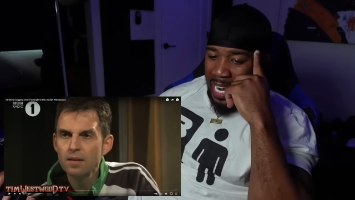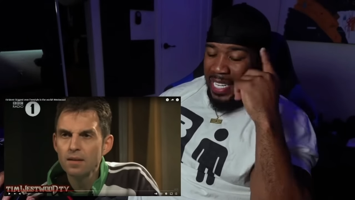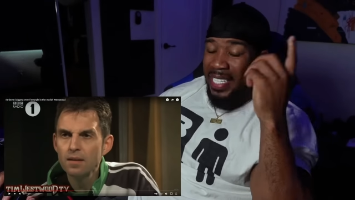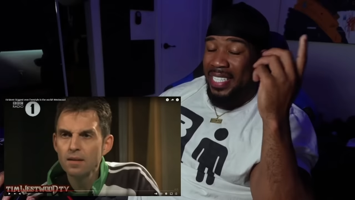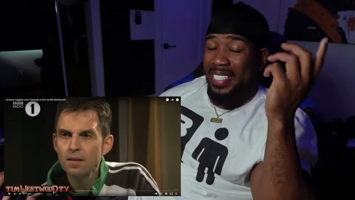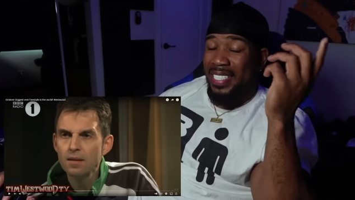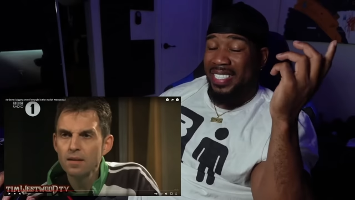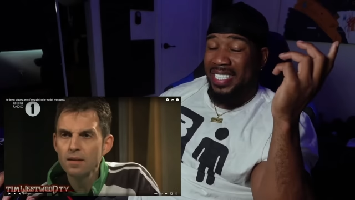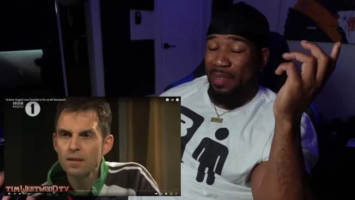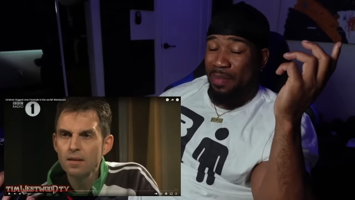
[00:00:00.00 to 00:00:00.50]
Speaker 1: I
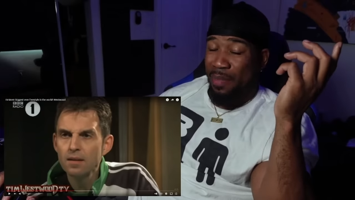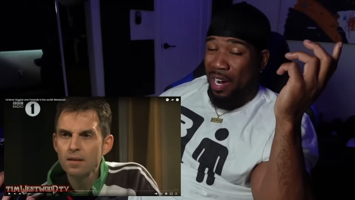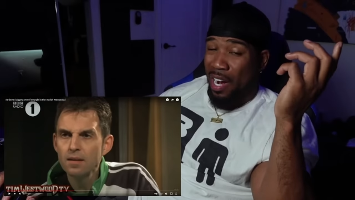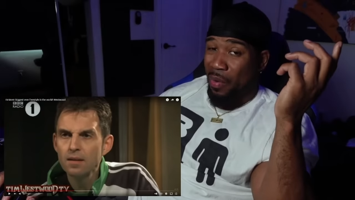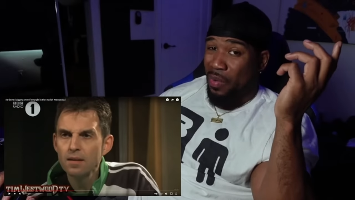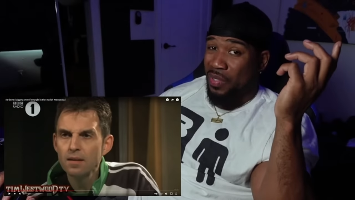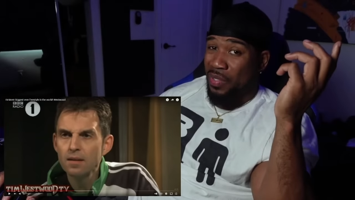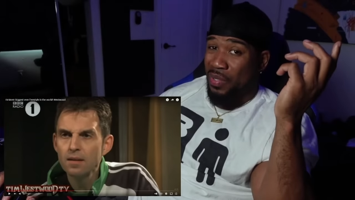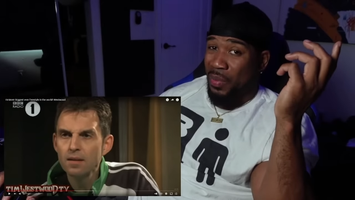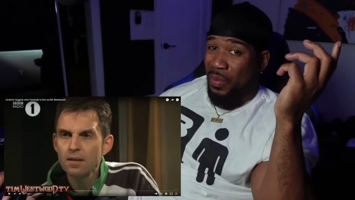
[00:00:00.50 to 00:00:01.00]
need to see my
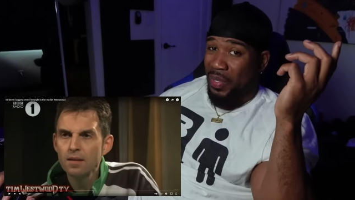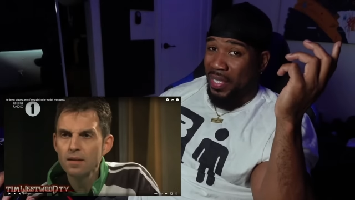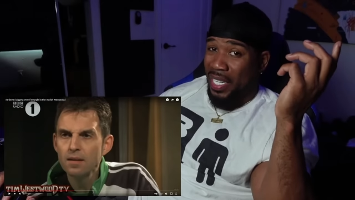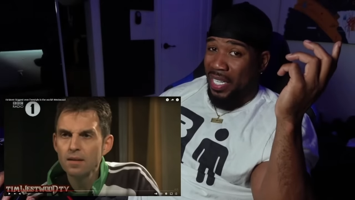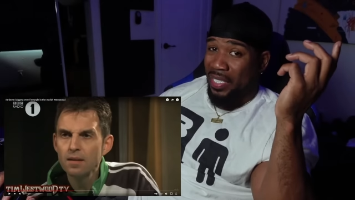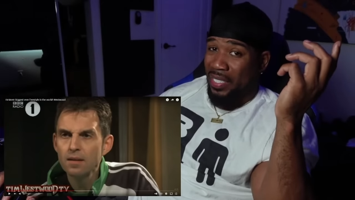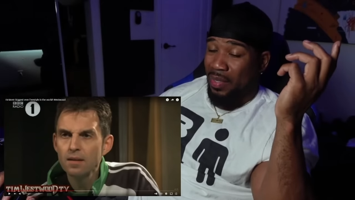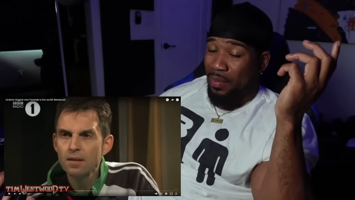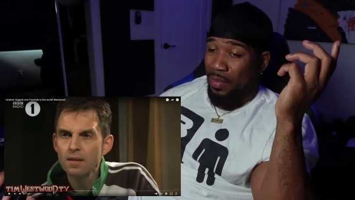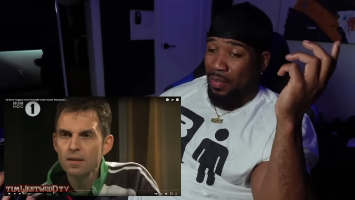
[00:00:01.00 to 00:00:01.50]
original
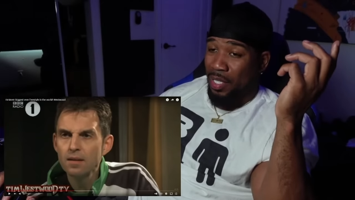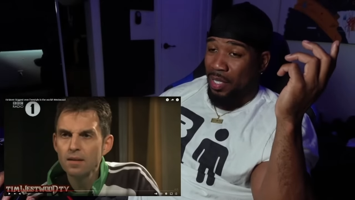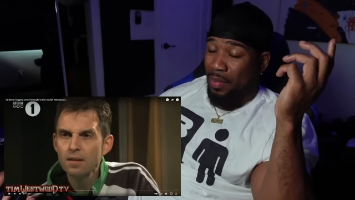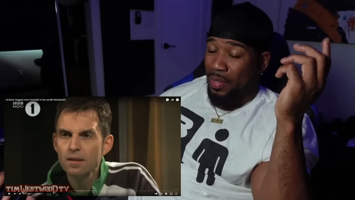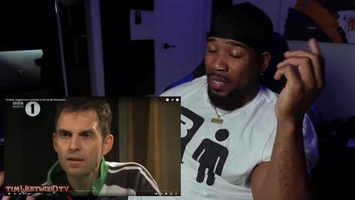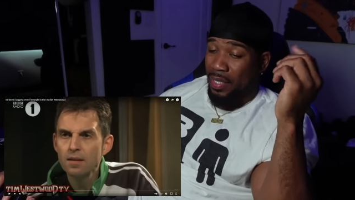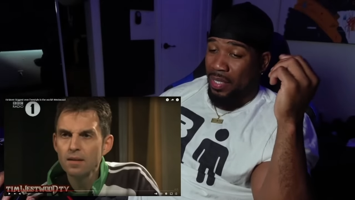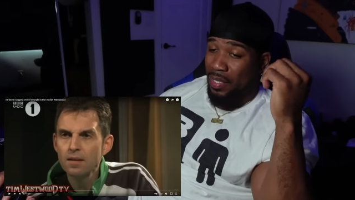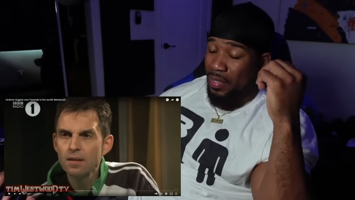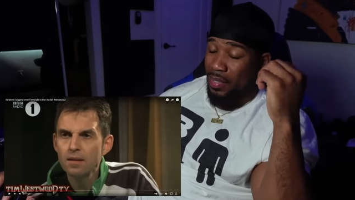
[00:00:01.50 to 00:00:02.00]
reaction, bro,
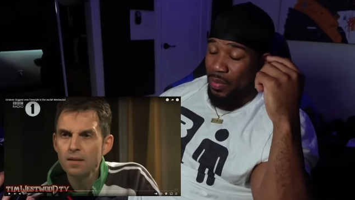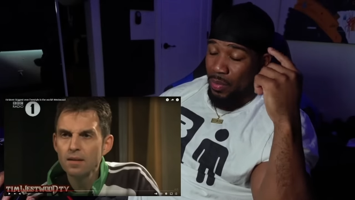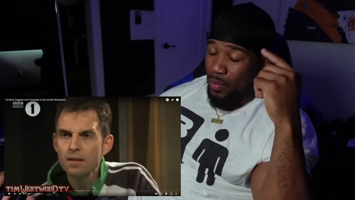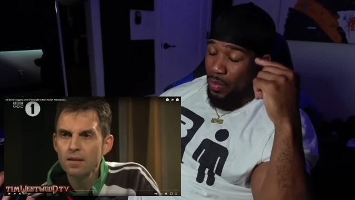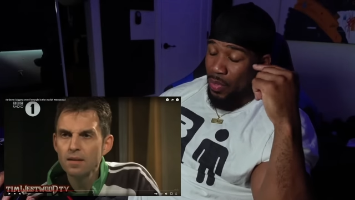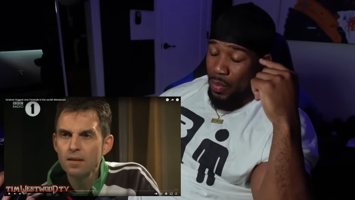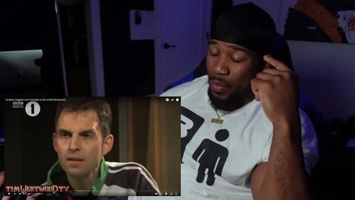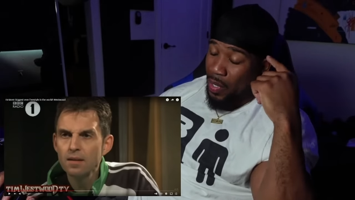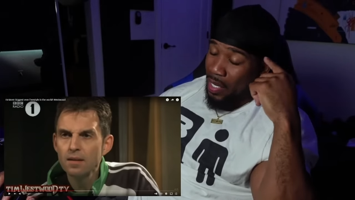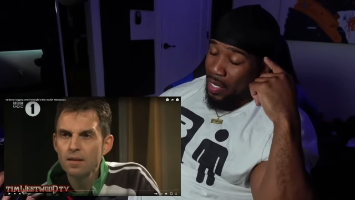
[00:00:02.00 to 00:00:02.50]
because
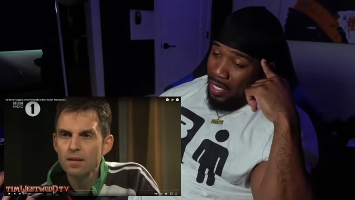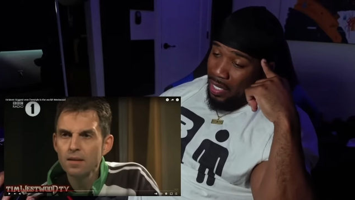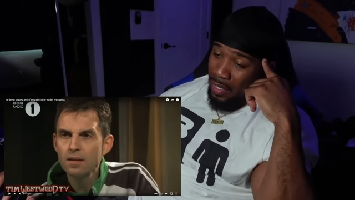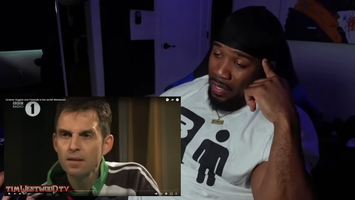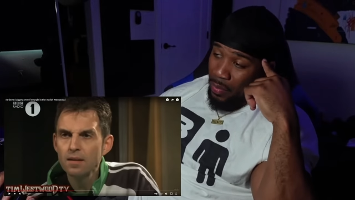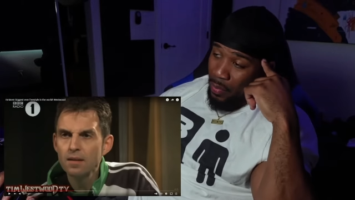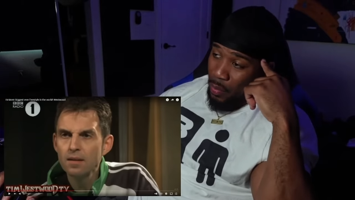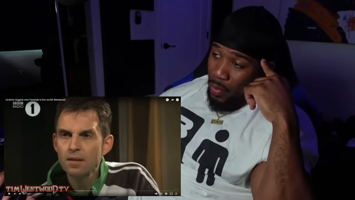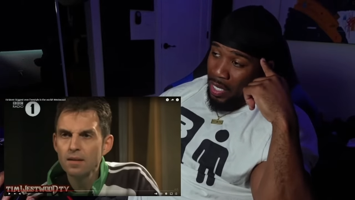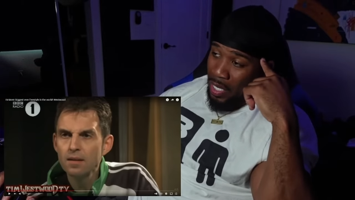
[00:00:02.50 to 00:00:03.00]
the way I,
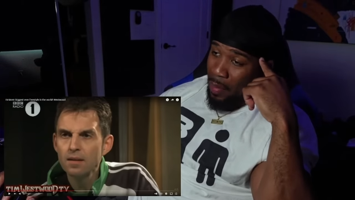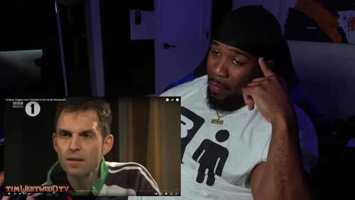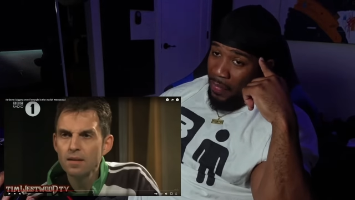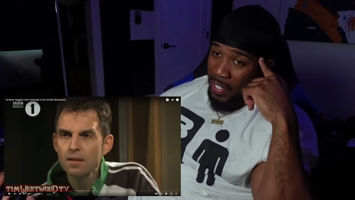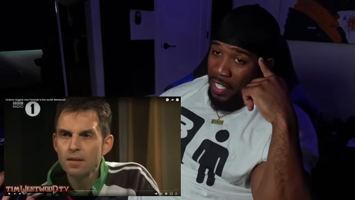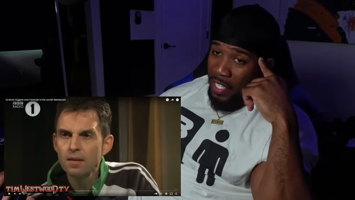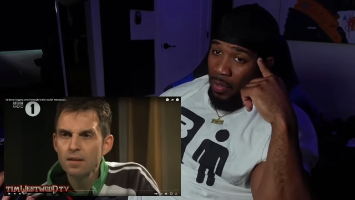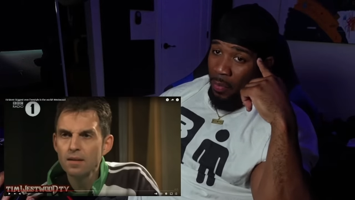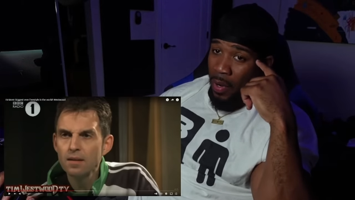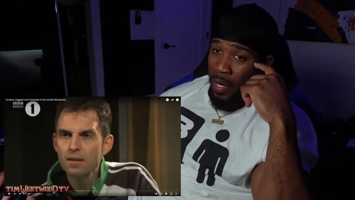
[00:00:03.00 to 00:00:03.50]
what I'm
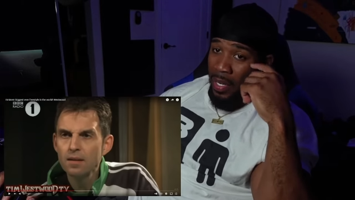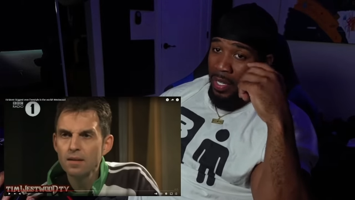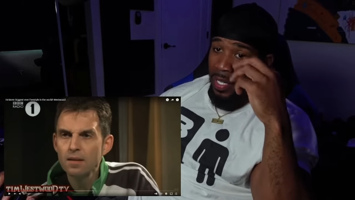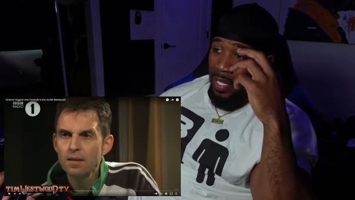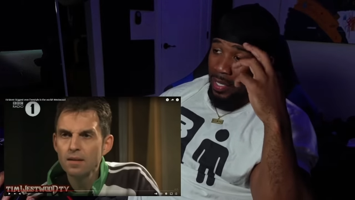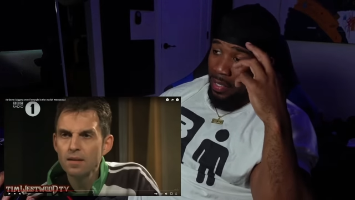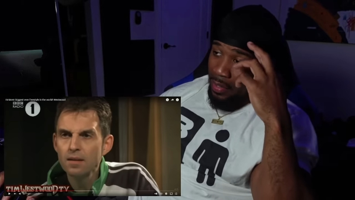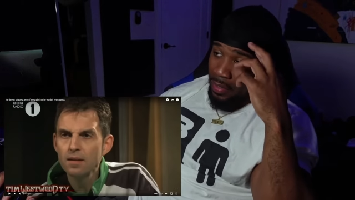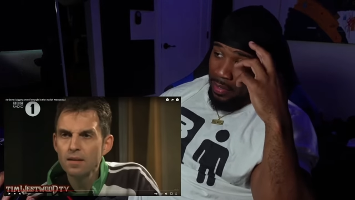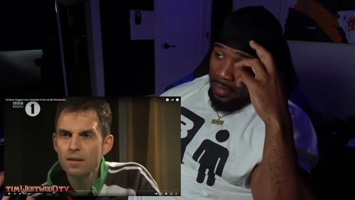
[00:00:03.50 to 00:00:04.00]
thinking right
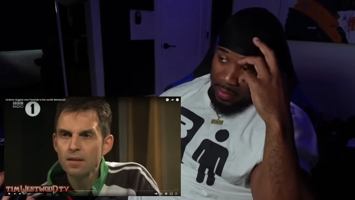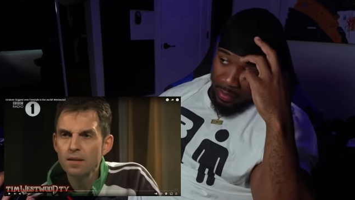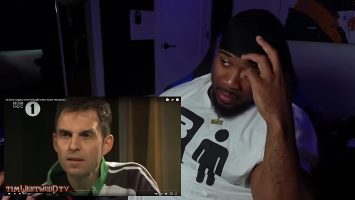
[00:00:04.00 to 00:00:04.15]
now,